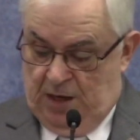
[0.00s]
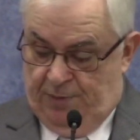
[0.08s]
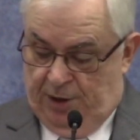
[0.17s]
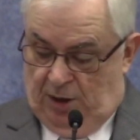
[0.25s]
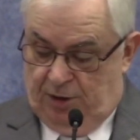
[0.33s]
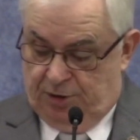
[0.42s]

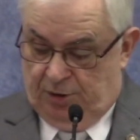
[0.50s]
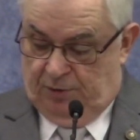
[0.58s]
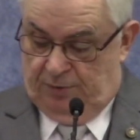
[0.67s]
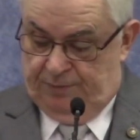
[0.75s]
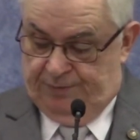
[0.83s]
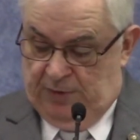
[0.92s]
But also,
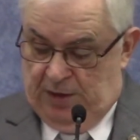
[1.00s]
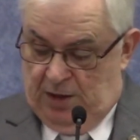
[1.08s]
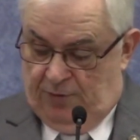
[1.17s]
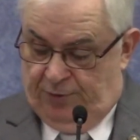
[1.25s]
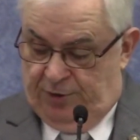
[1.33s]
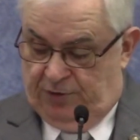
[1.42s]

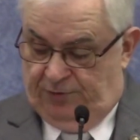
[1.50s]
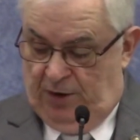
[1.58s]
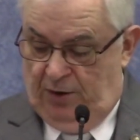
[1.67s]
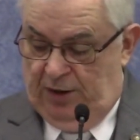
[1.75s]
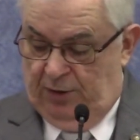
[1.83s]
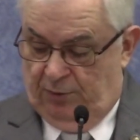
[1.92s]
for this
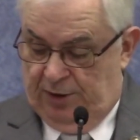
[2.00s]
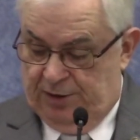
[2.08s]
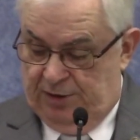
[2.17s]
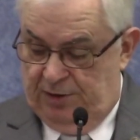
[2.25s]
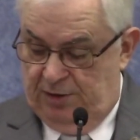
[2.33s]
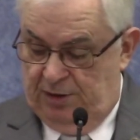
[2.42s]
very
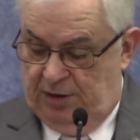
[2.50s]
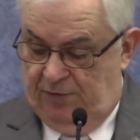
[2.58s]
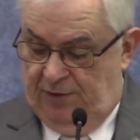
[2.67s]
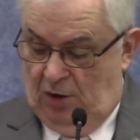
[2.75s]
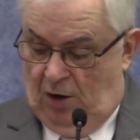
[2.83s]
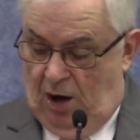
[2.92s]
reason,
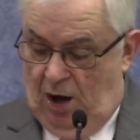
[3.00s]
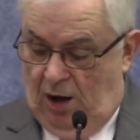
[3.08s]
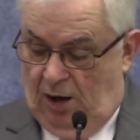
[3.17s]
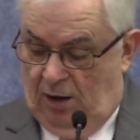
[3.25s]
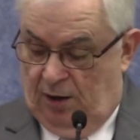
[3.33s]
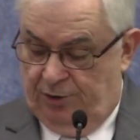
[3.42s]
giving
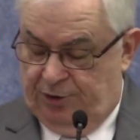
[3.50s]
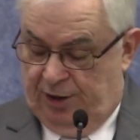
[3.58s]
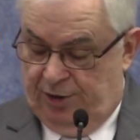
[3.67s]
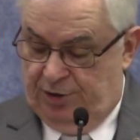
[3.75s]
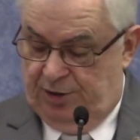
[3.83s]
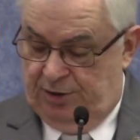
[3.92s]
all
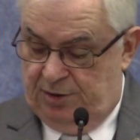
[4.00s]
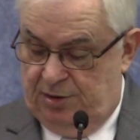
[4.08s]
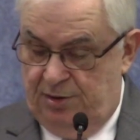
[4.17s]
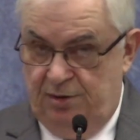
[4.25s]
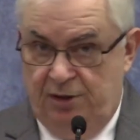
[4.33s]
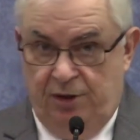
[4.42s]

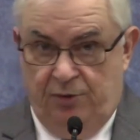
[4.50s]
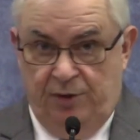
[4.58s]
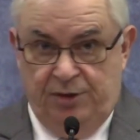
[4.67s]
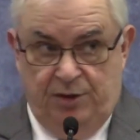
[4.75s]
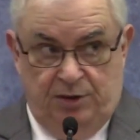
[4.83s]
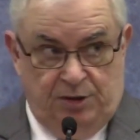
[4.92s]
diligence, in other
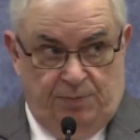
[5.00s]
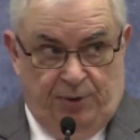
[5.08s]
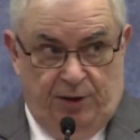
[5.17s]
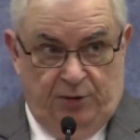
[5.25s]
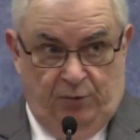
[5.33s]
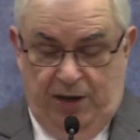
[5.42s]
words, there's a
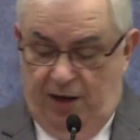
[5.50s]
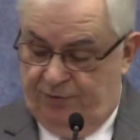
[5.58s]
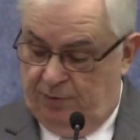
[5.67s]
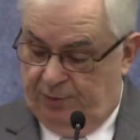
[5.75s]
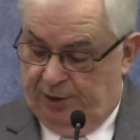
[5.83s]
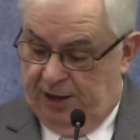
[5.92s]
part we have
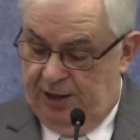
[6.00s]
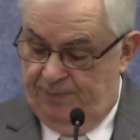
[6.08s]
to play,